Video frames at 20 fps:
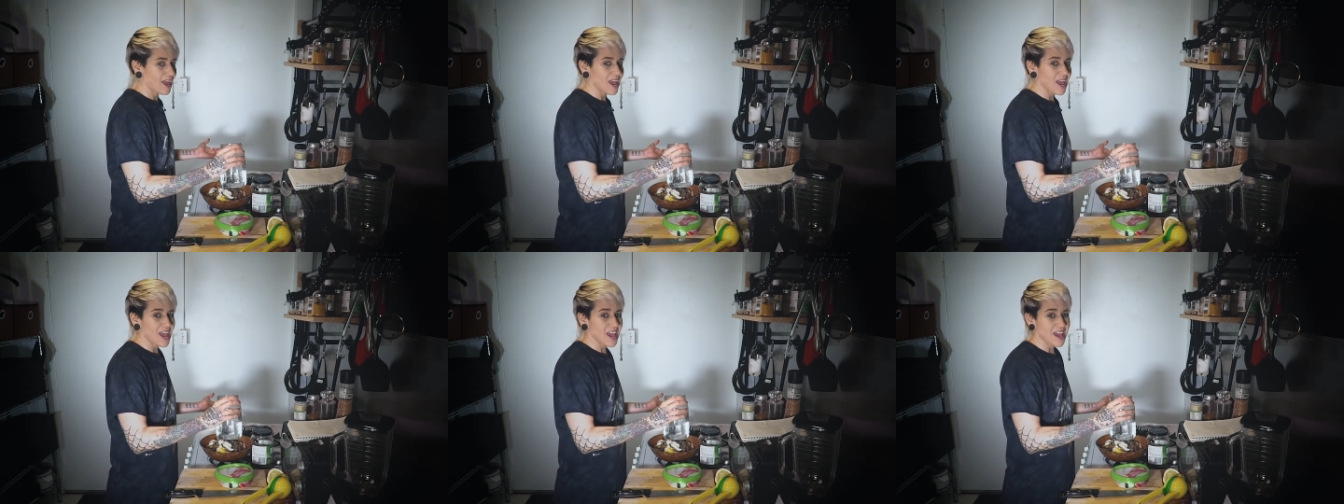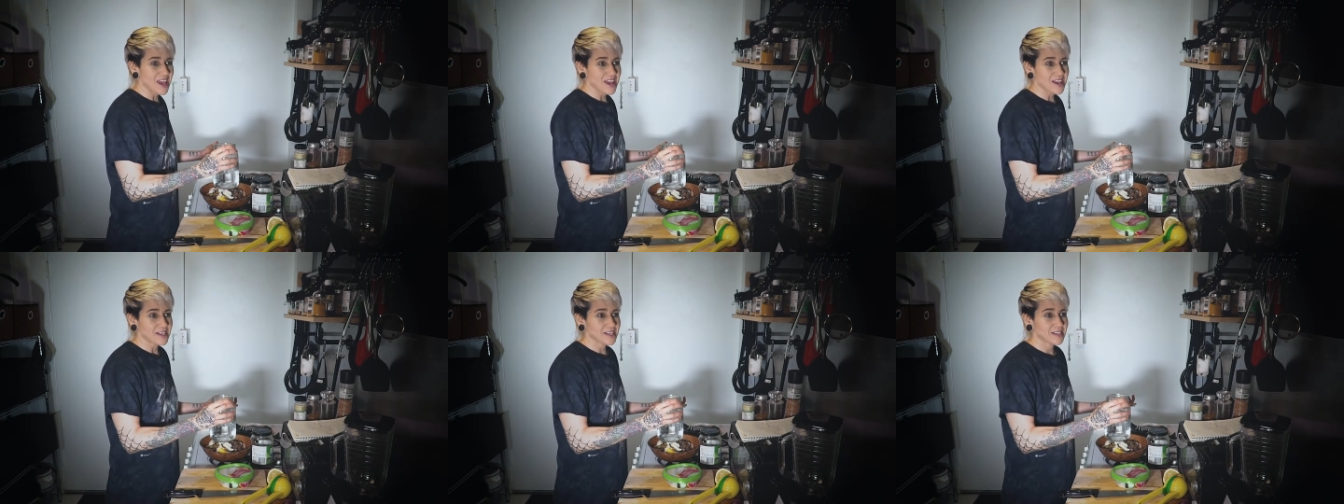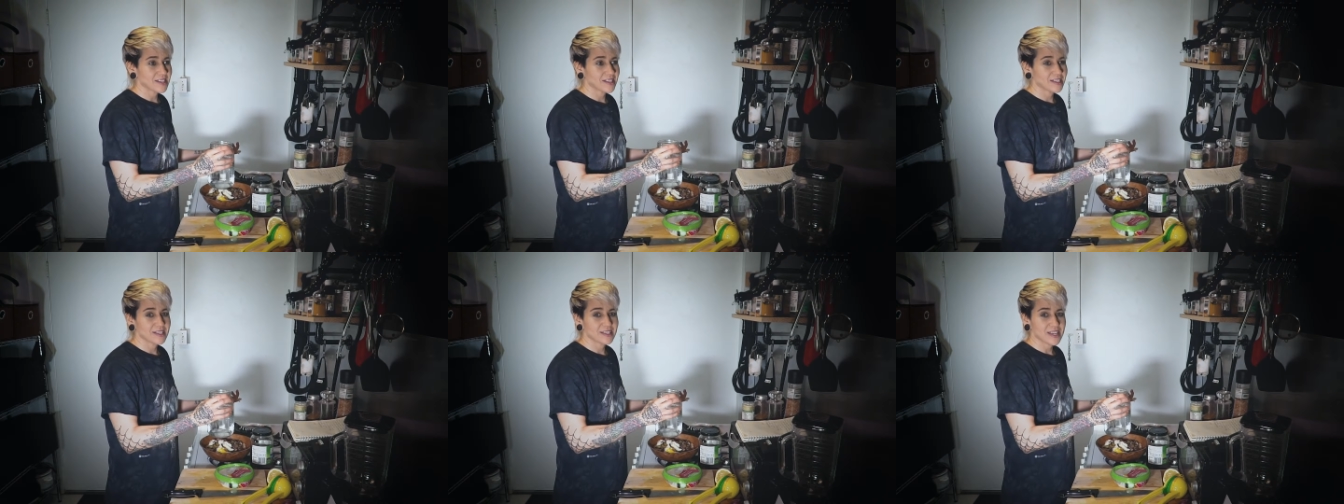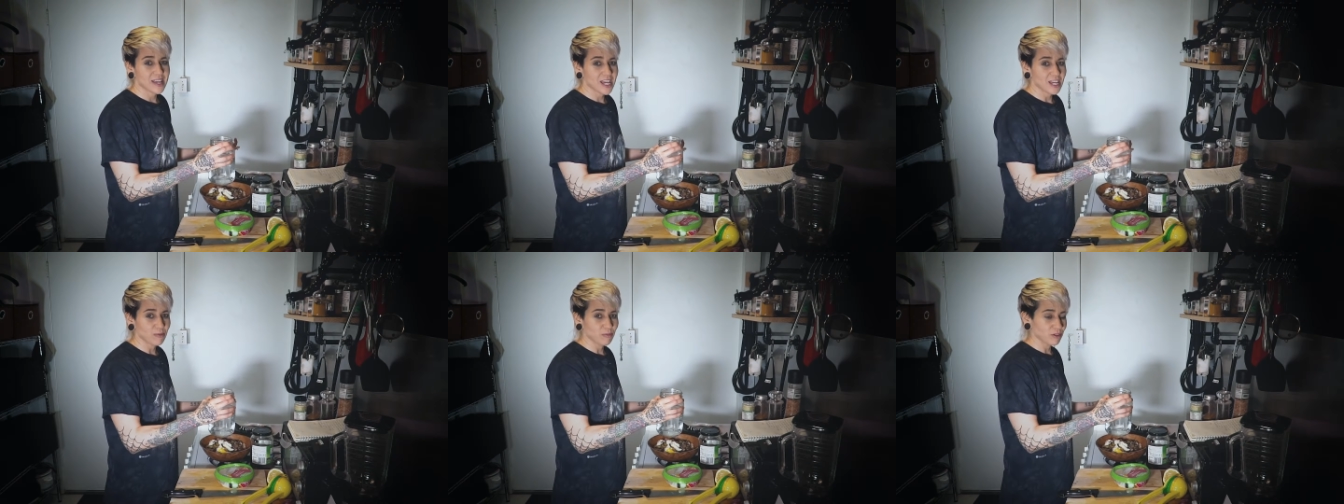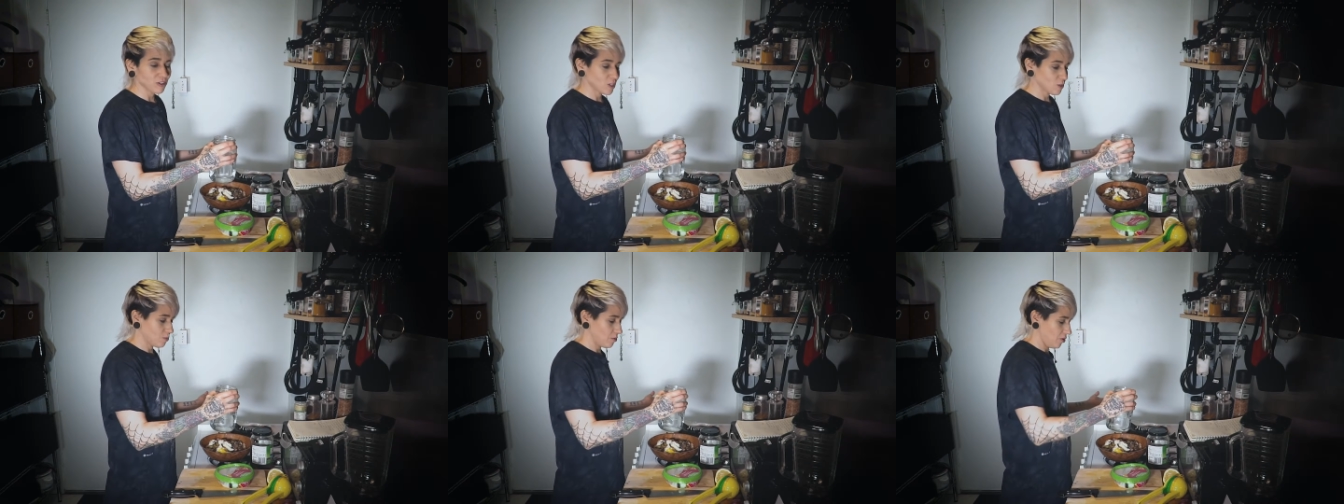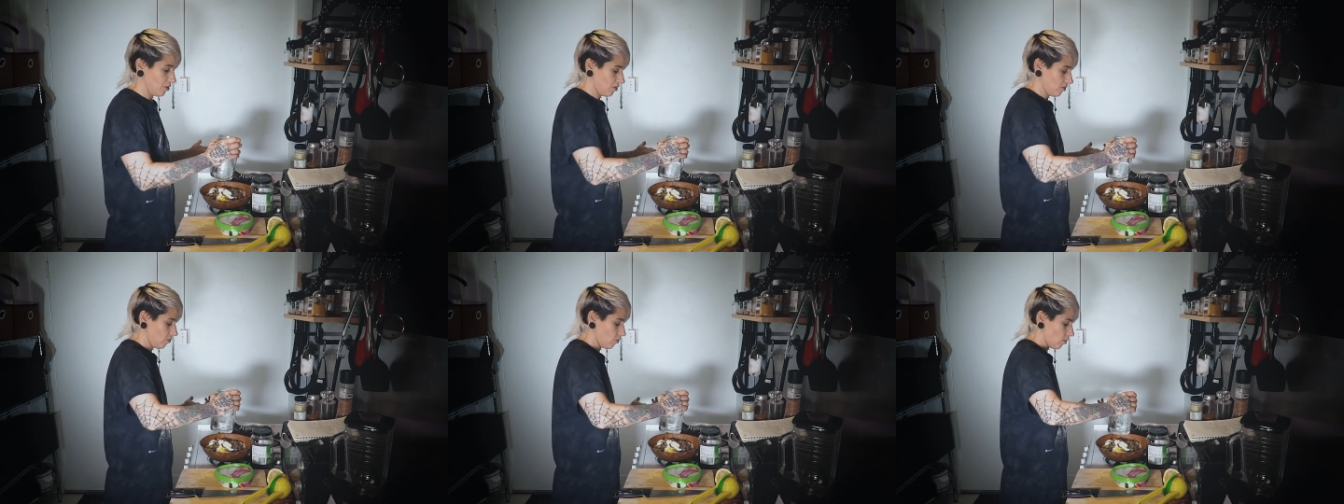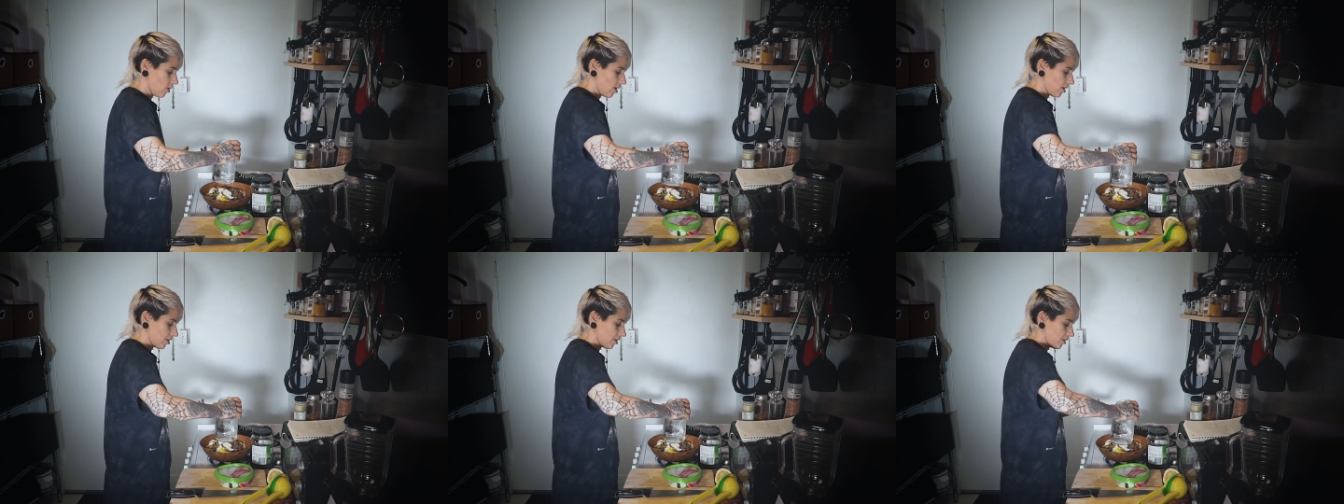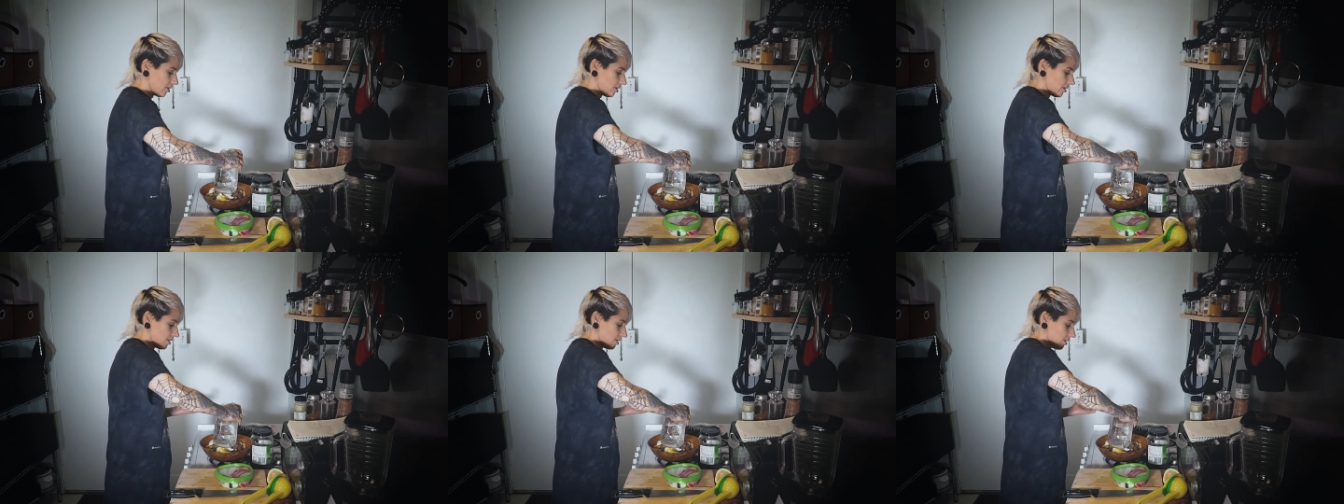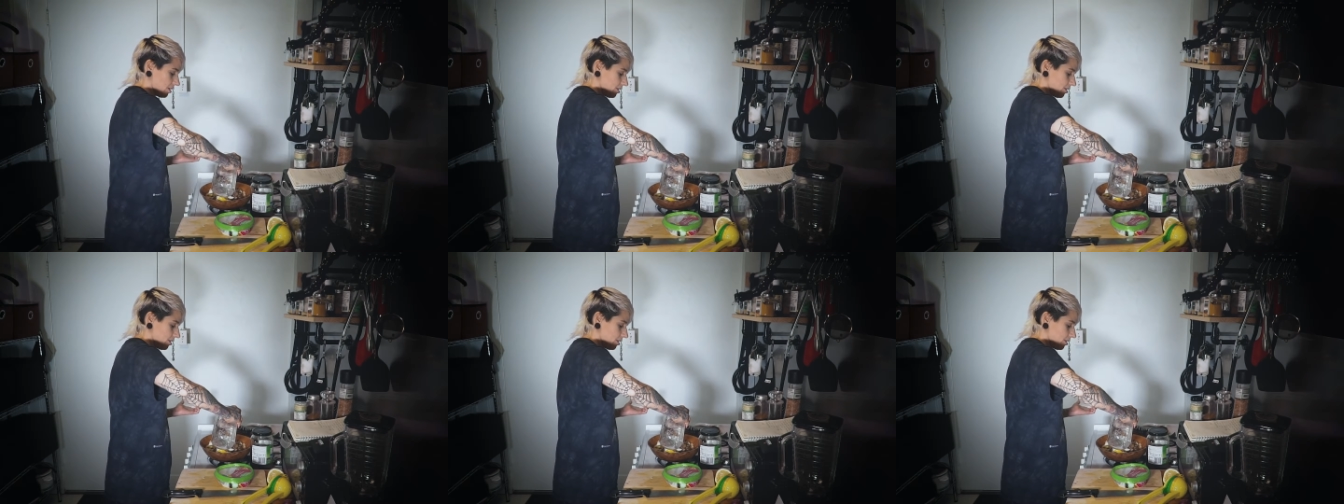a tablespoon of water,